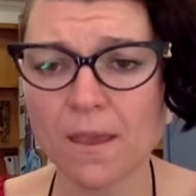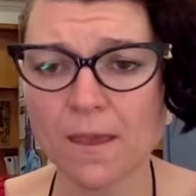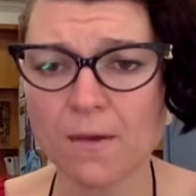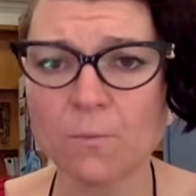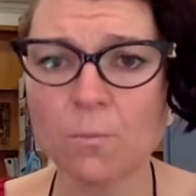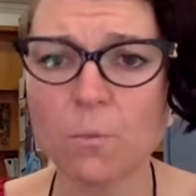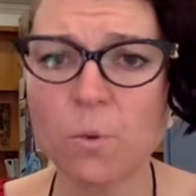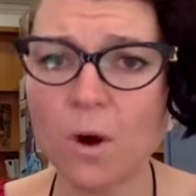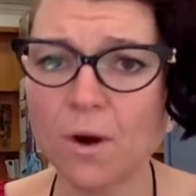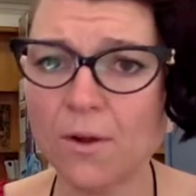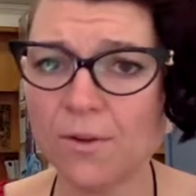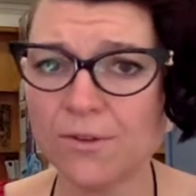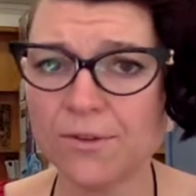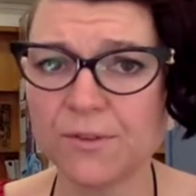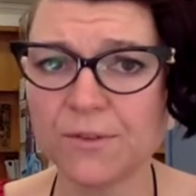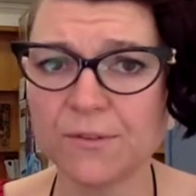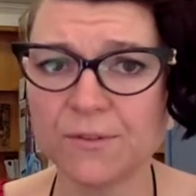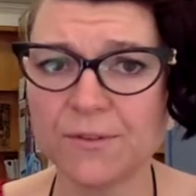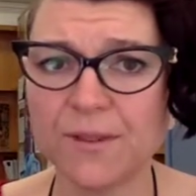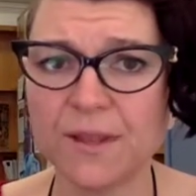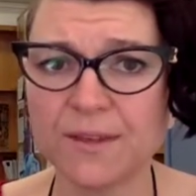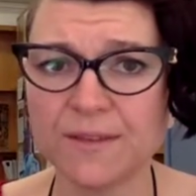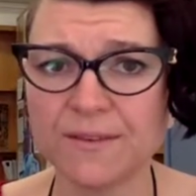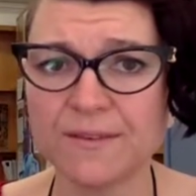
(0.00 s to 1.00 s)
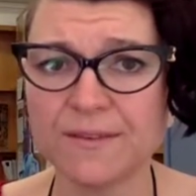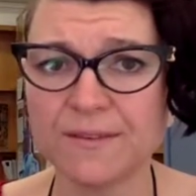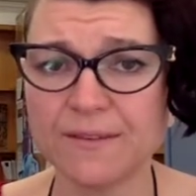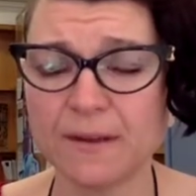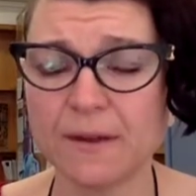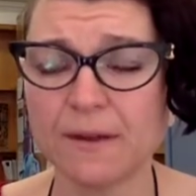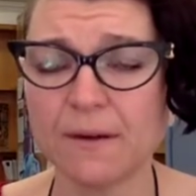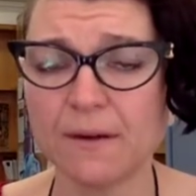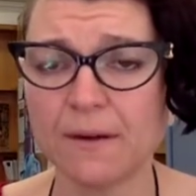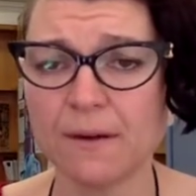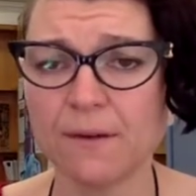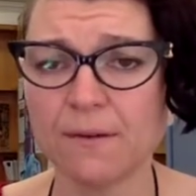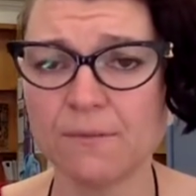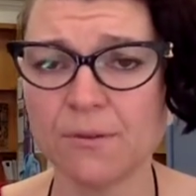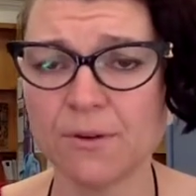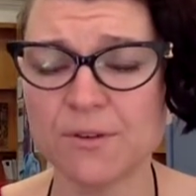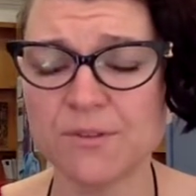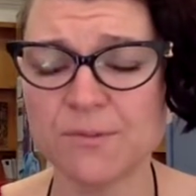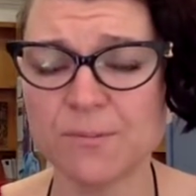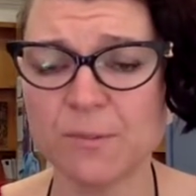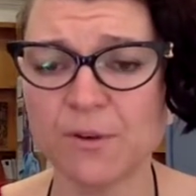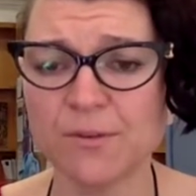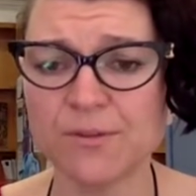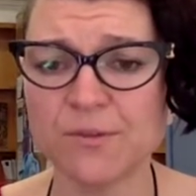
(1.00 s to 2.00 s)
what this
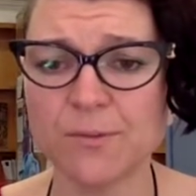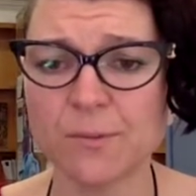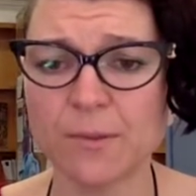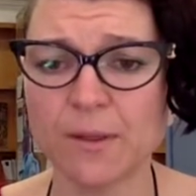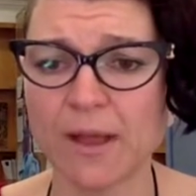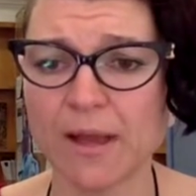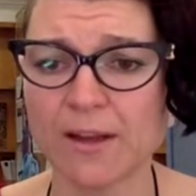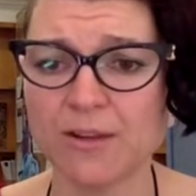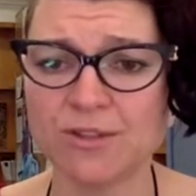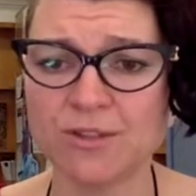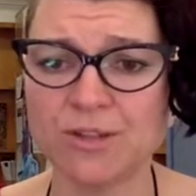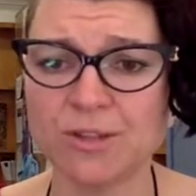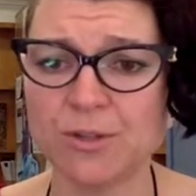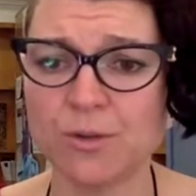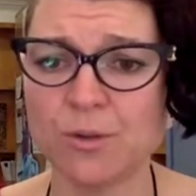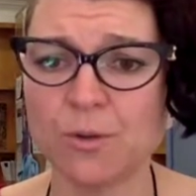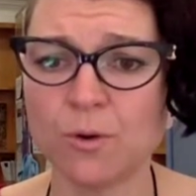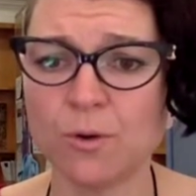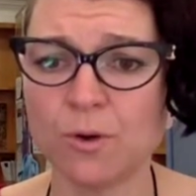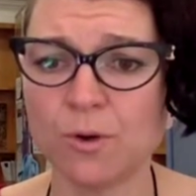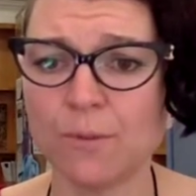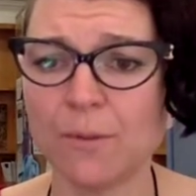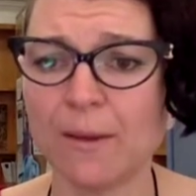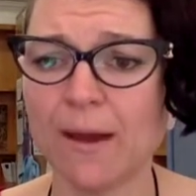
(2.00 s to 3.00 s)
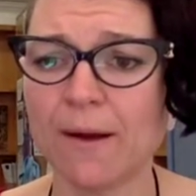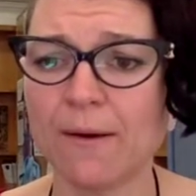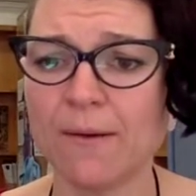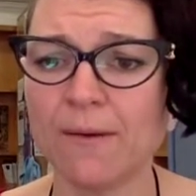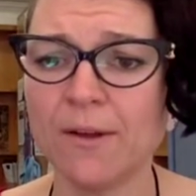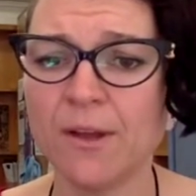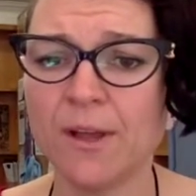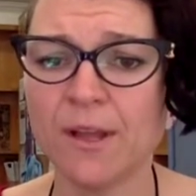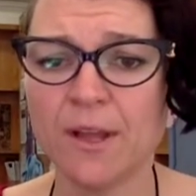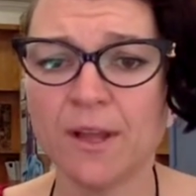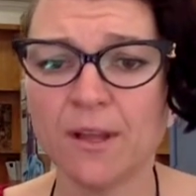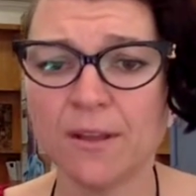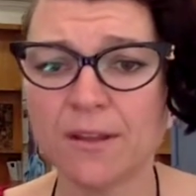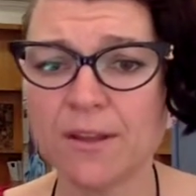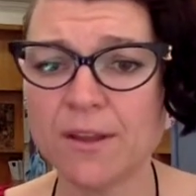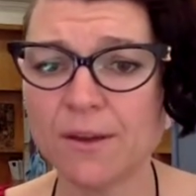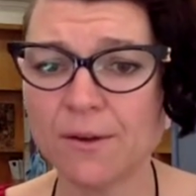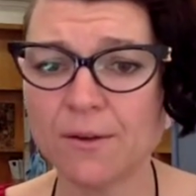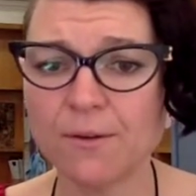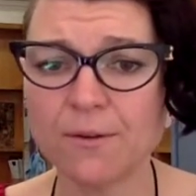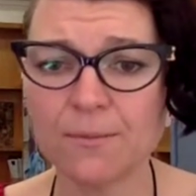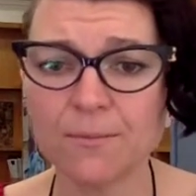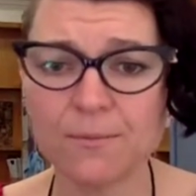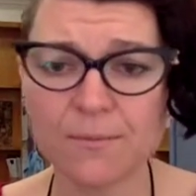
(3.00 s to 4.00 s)
response will actually talk about. You
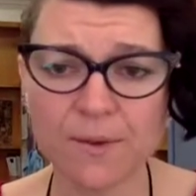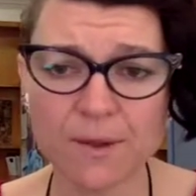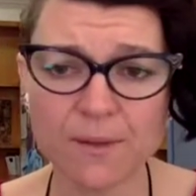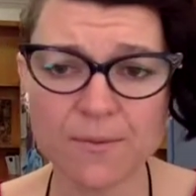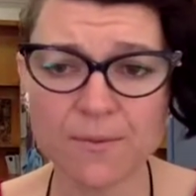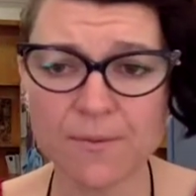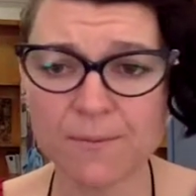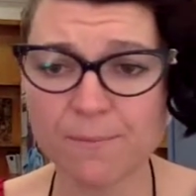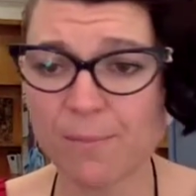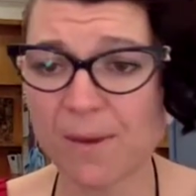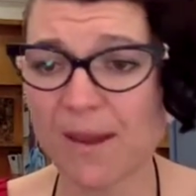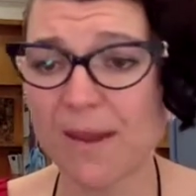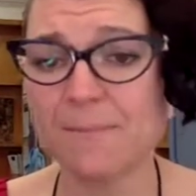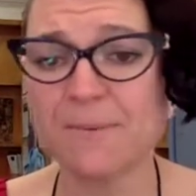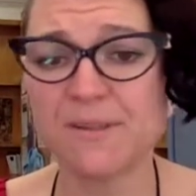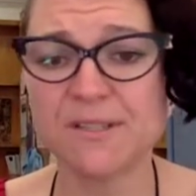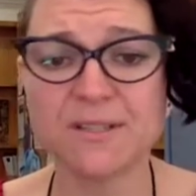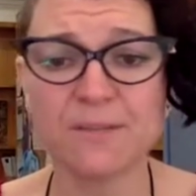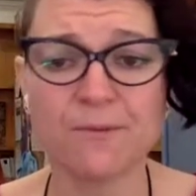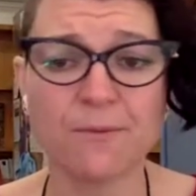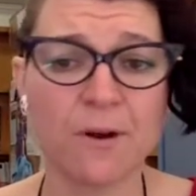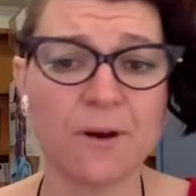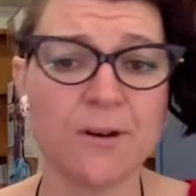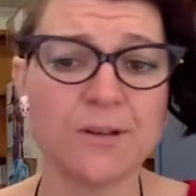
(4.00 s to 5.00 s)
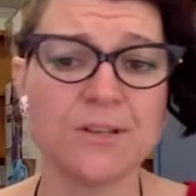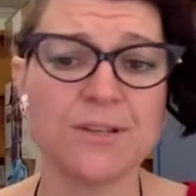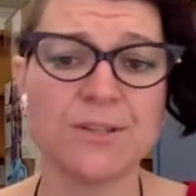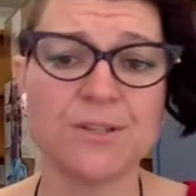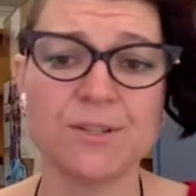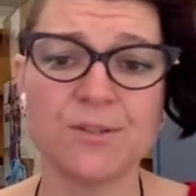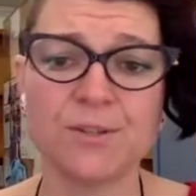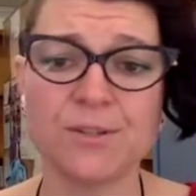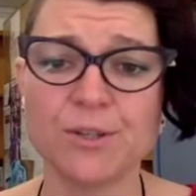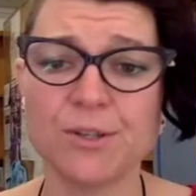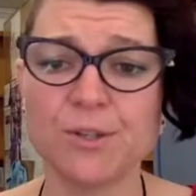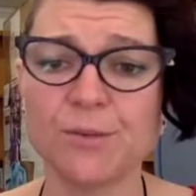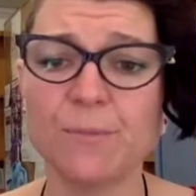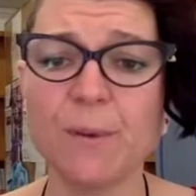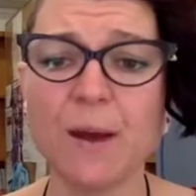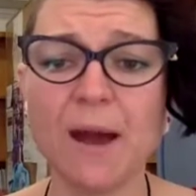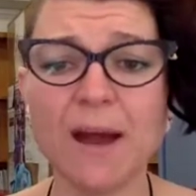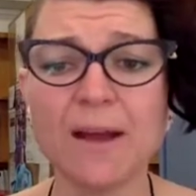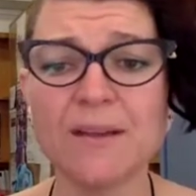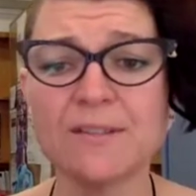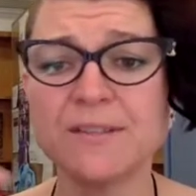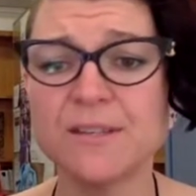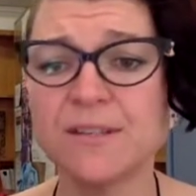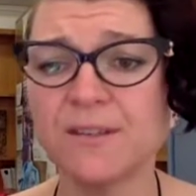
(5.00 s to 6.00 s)
know, the paper's divided into two
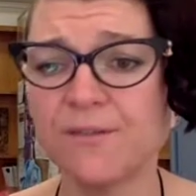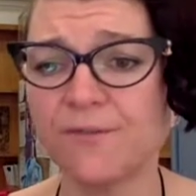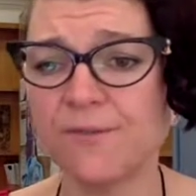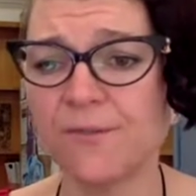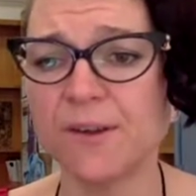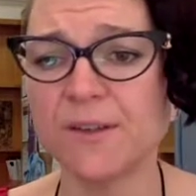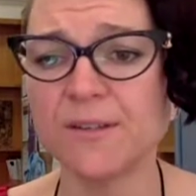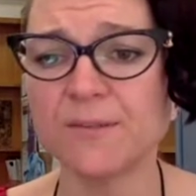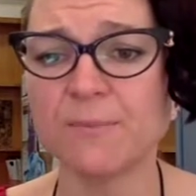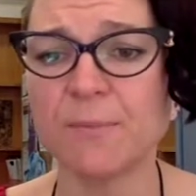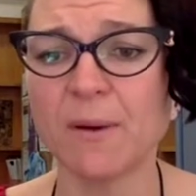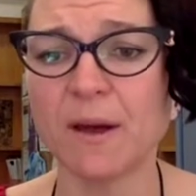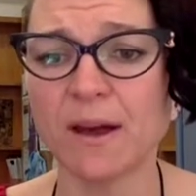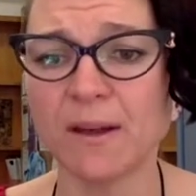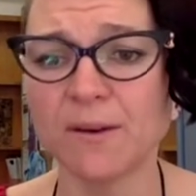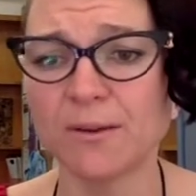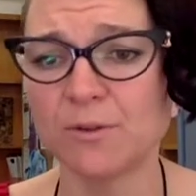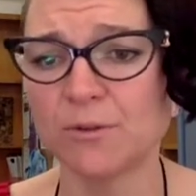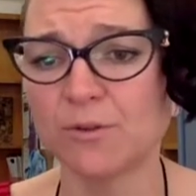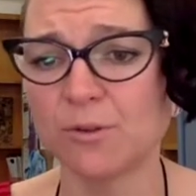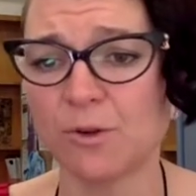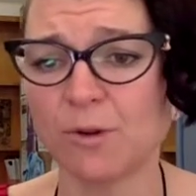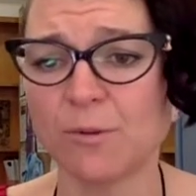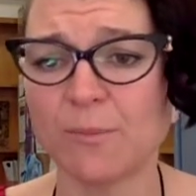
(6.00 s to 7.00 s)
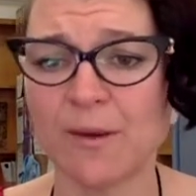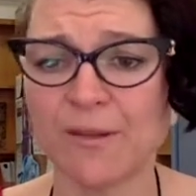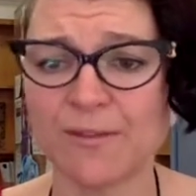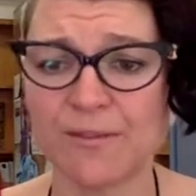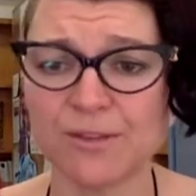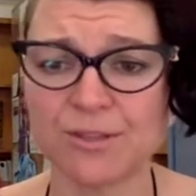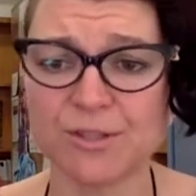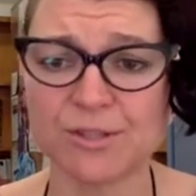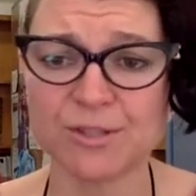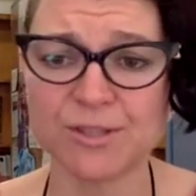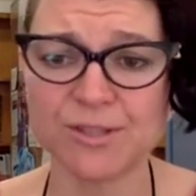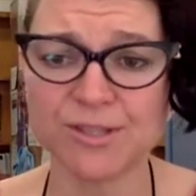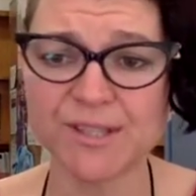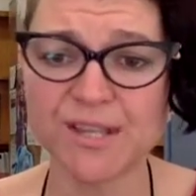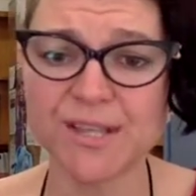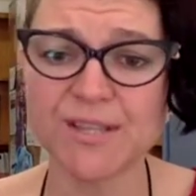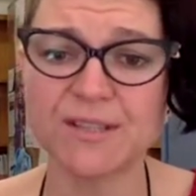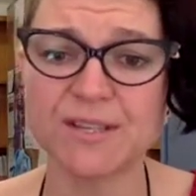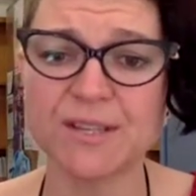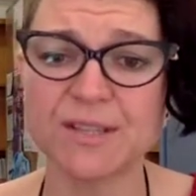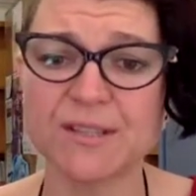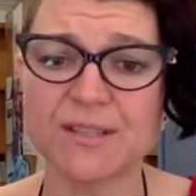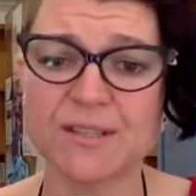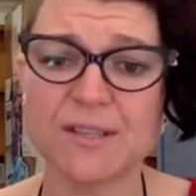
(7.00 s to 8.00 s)
parts. In the first part, I'll talk about the
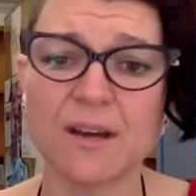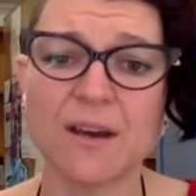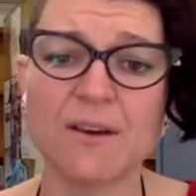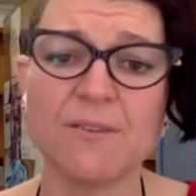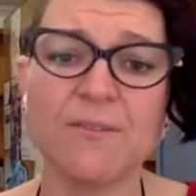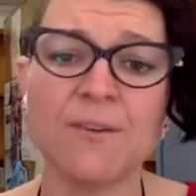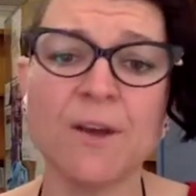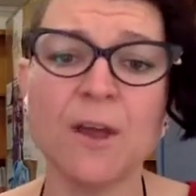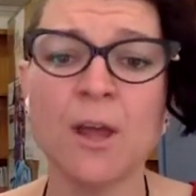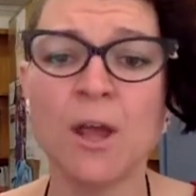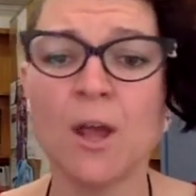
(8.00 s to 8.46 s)
strategic stuff.